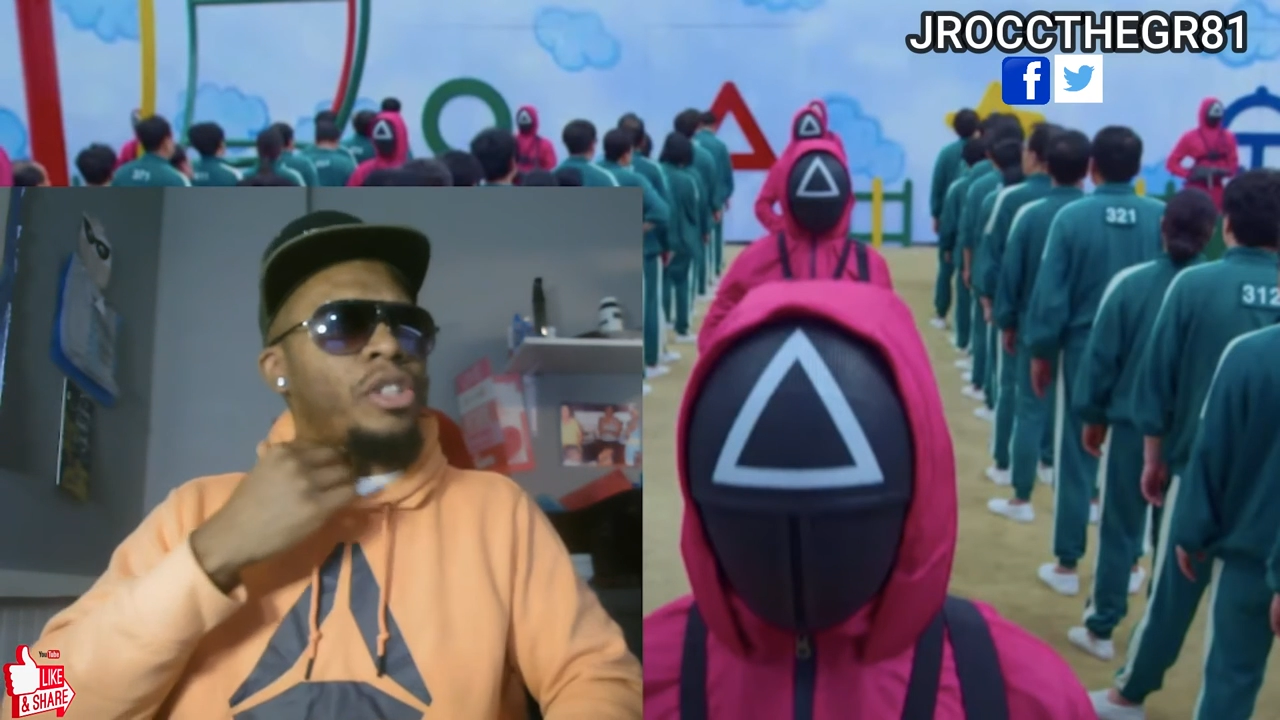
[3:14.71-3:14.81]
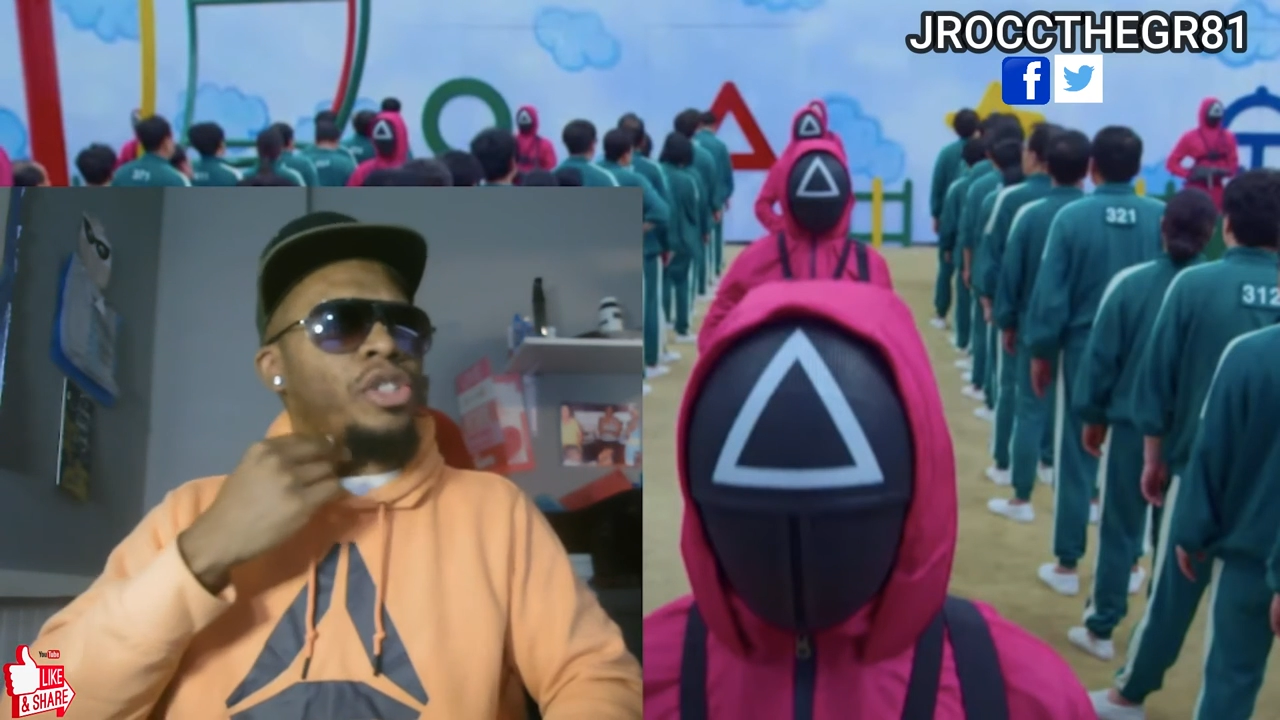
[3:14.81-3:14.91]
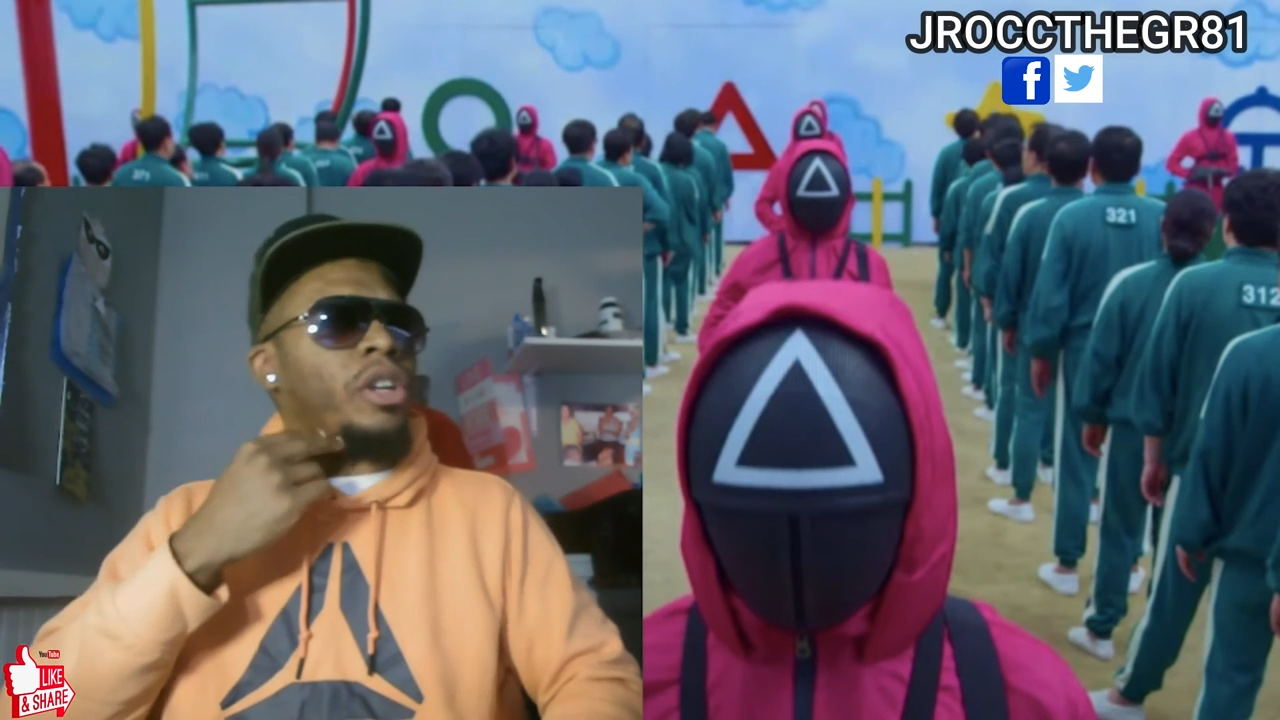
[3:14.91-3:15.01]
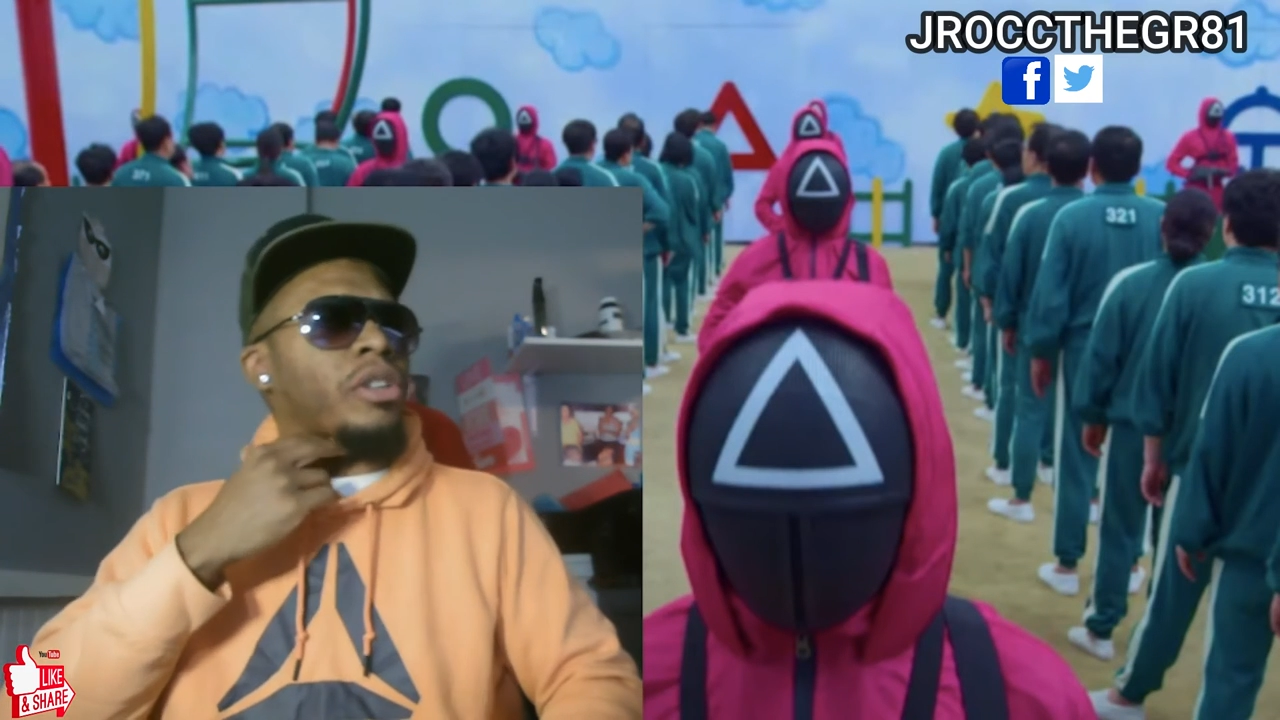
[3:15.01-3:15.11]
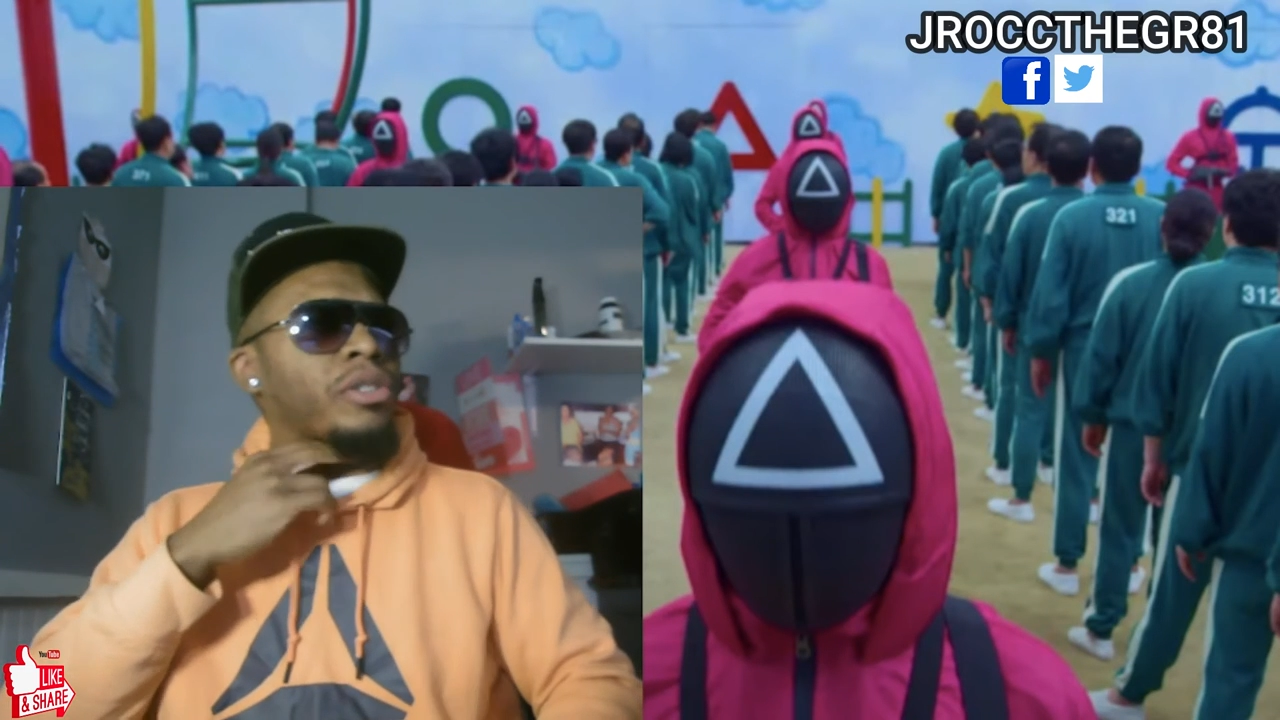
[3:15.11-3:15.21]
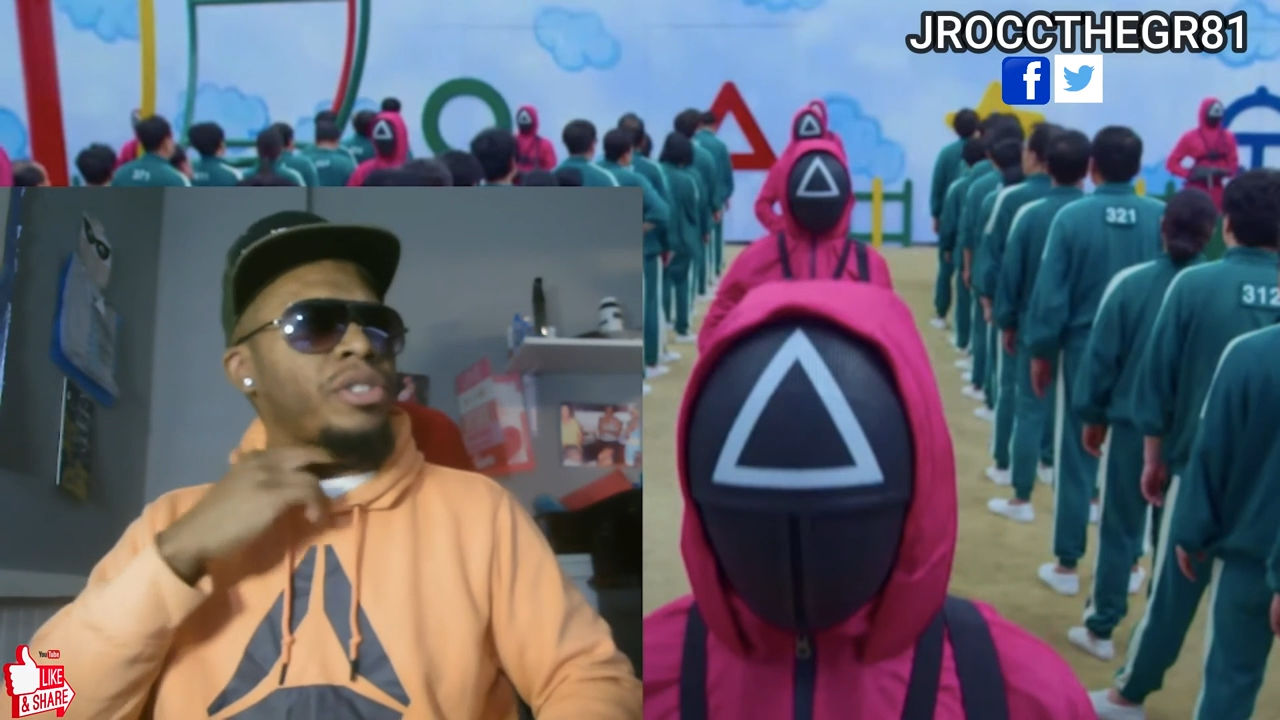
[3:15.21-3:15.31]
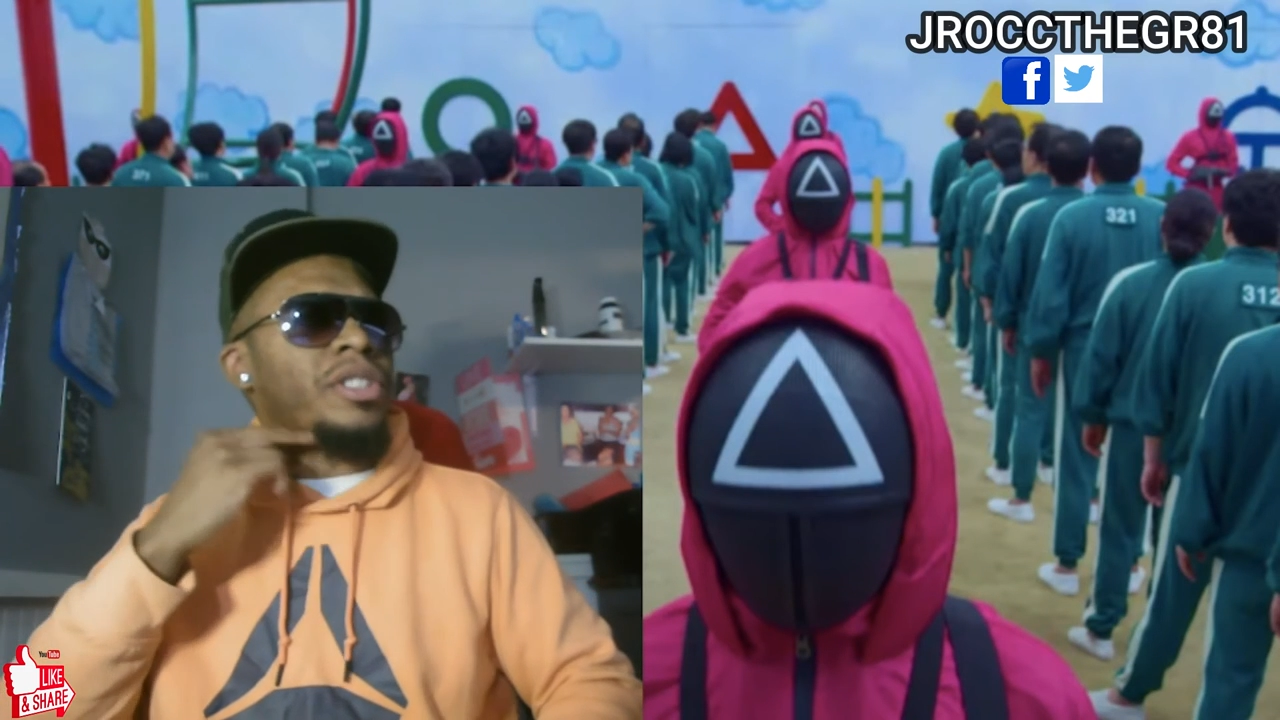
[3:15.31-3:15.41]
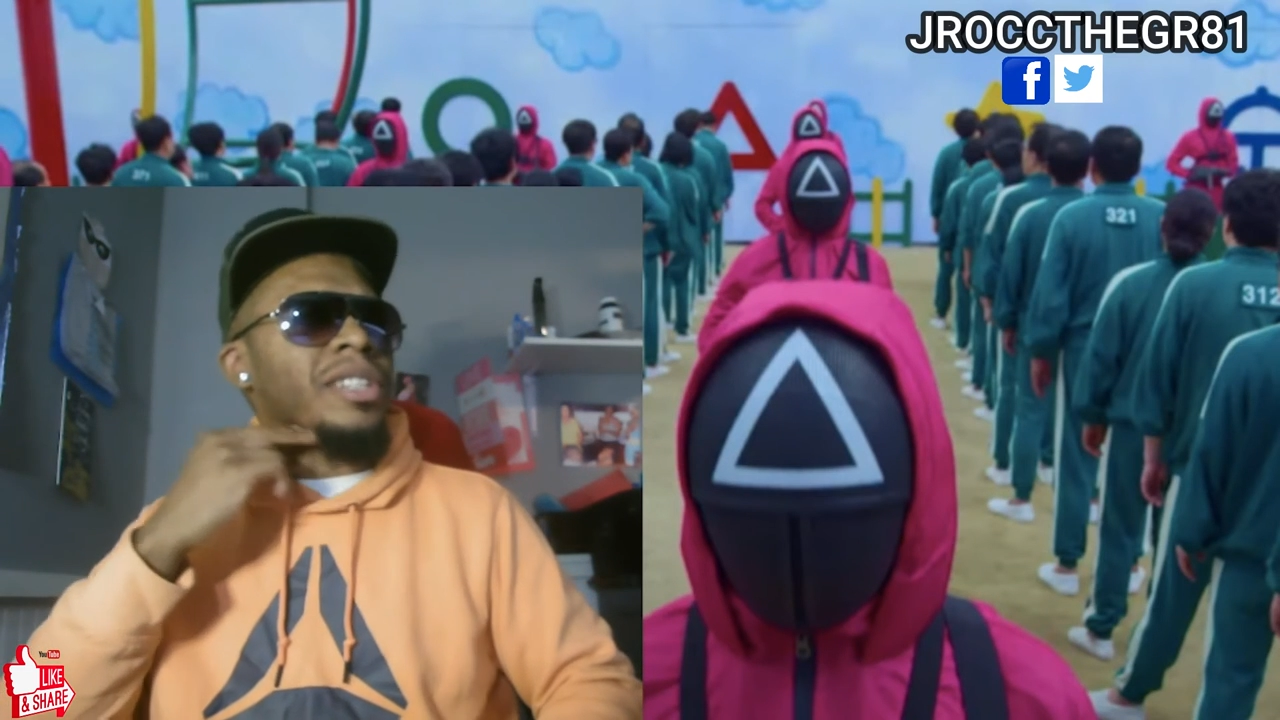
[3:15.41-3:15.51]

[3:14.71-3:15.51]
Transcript: tearjerkers